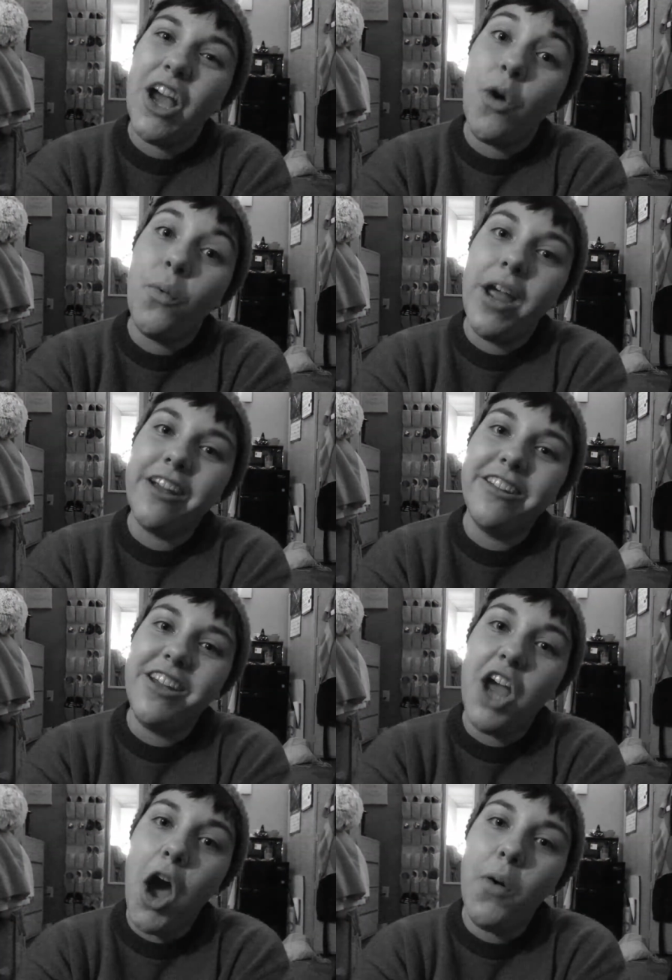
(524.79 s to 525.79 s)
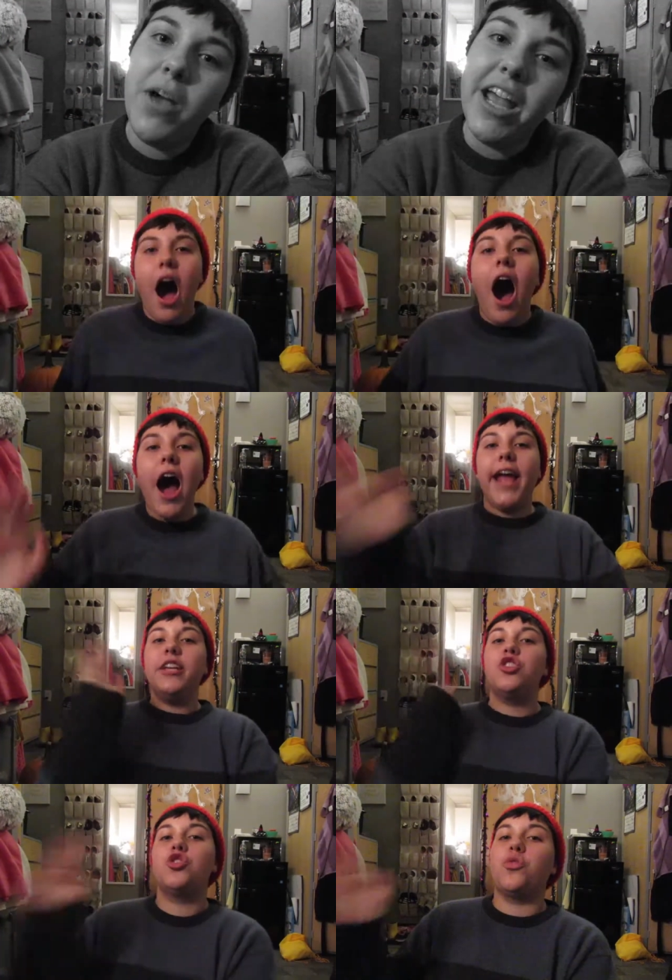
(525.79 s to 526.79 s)
Where you going? I
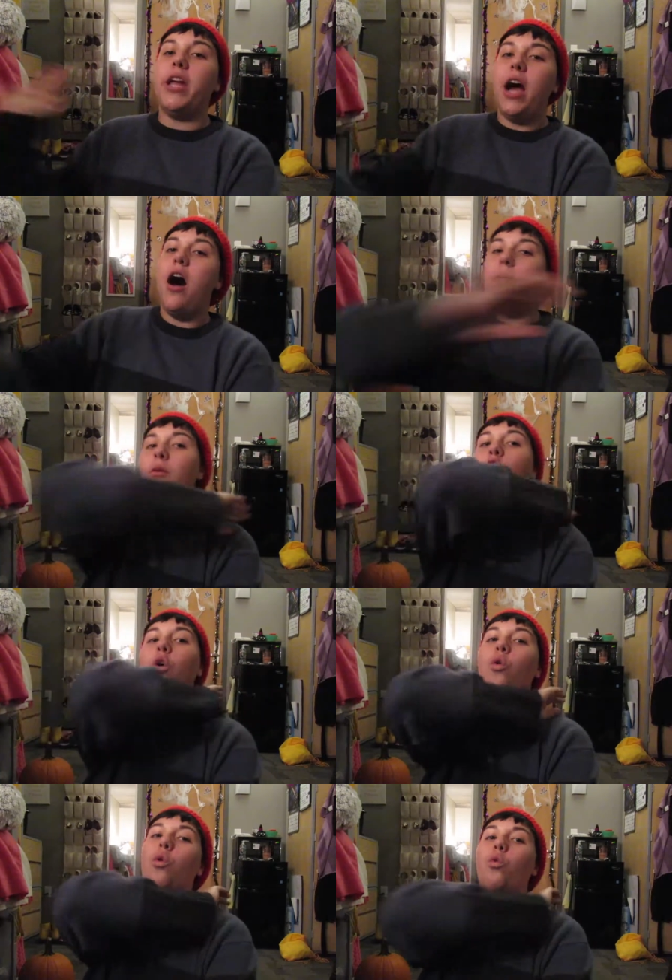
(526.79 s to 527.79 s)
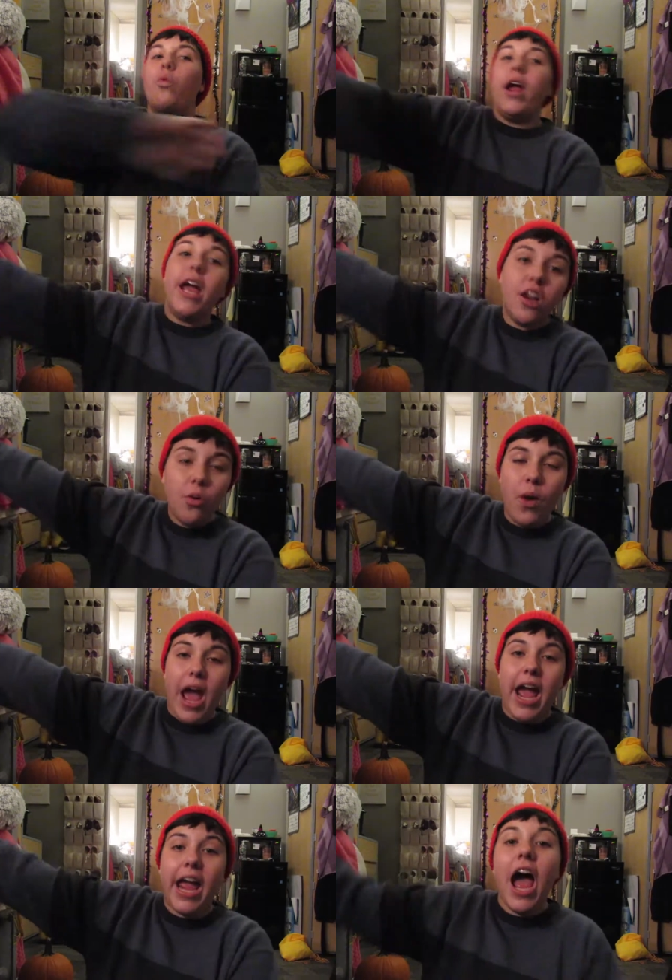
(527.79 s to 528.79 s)
straight up ran
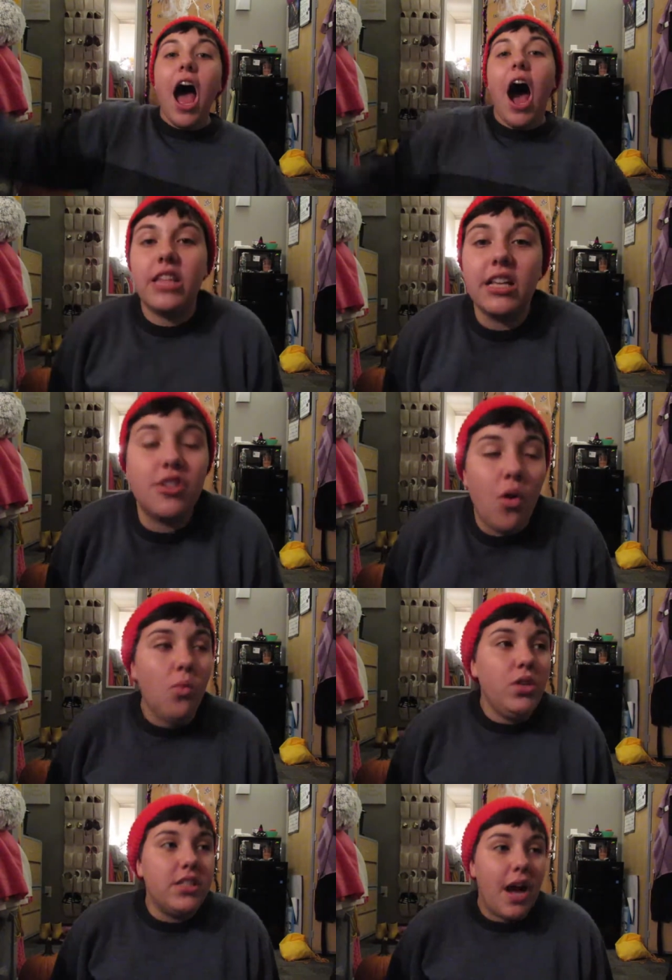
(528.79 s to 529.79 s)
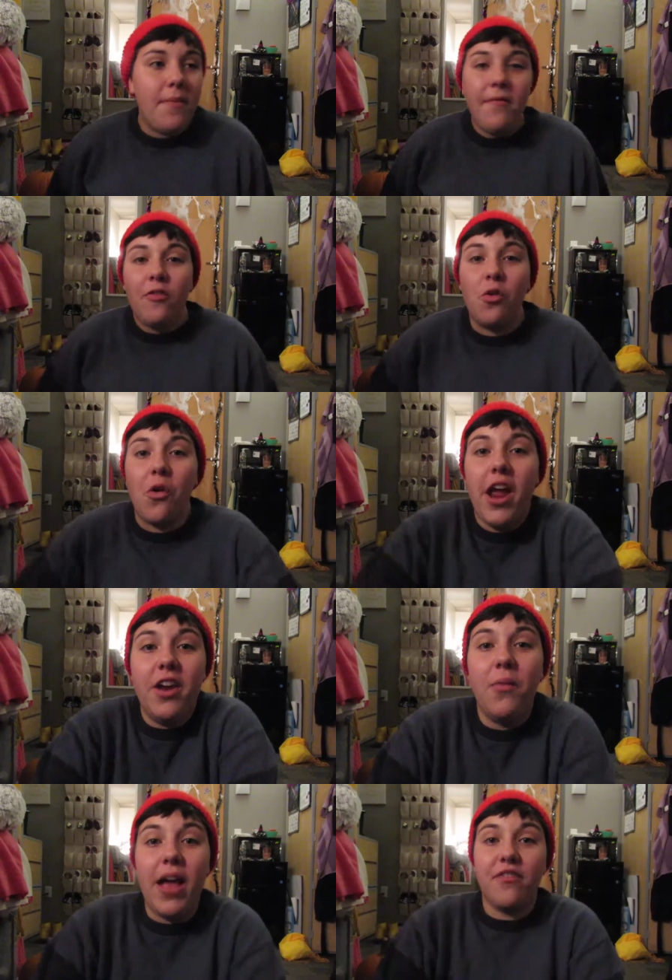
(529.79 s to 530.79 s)
away. That's the only time I've ever
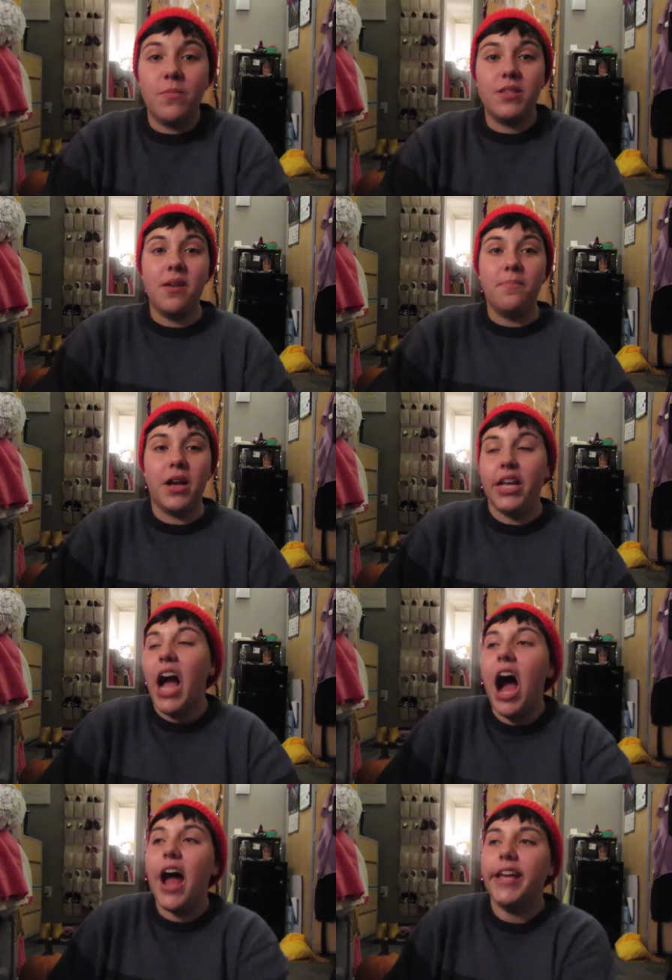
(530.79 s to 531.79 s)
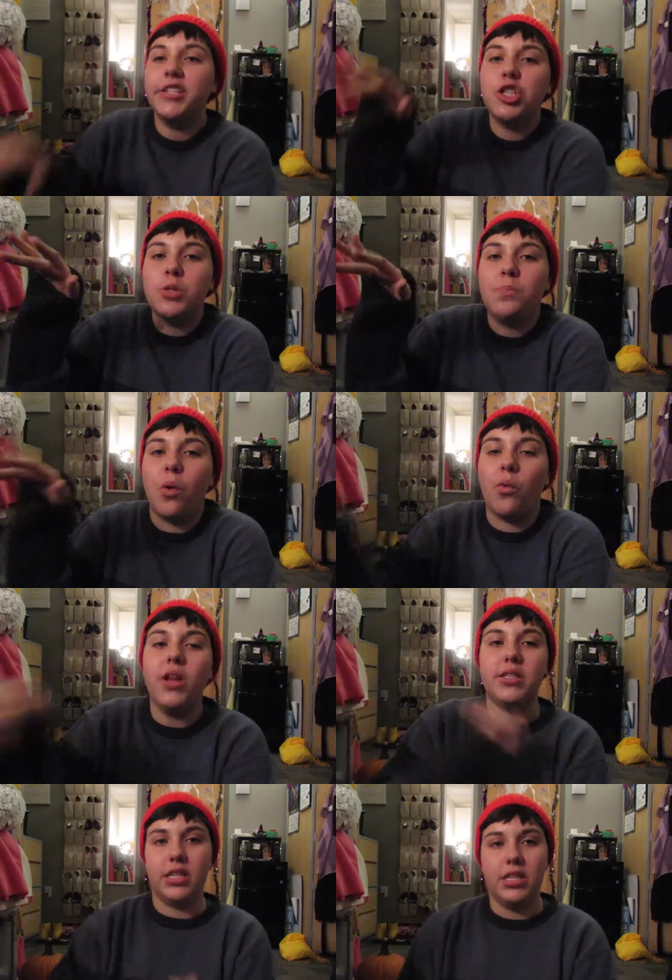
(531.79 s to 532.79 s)
ran away from somebody. I
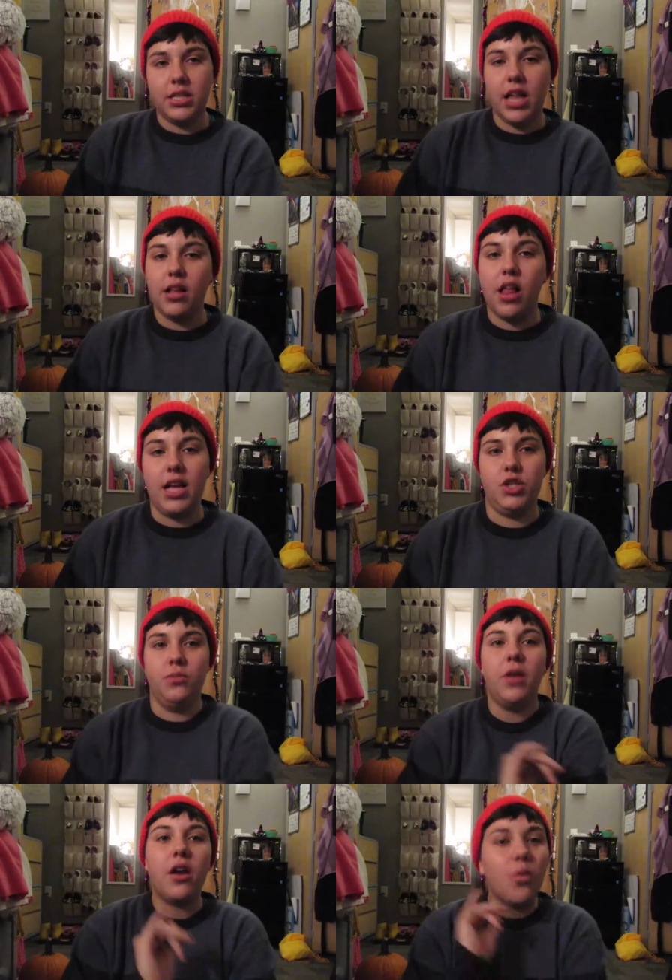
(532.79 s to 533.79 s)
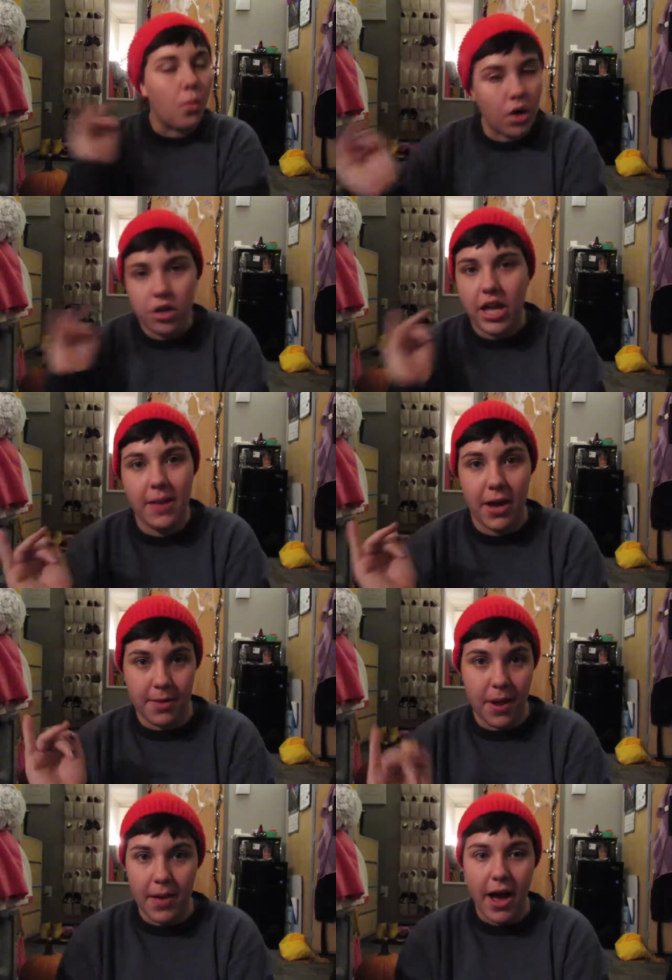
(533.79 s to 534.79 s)
sprinted into that classroom. Not a word came out
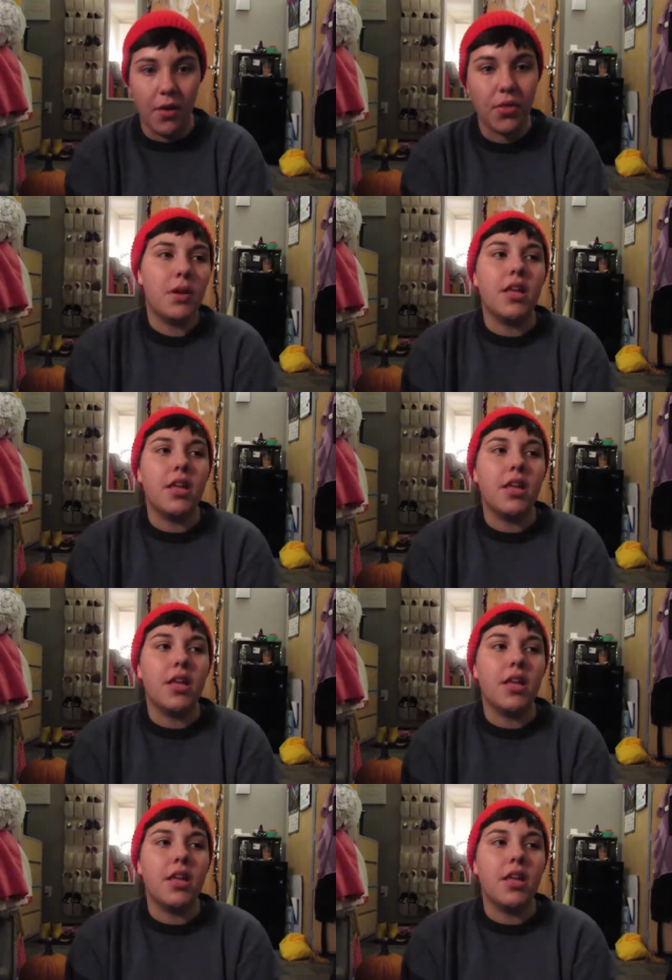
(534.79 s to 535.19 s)
of my mouth.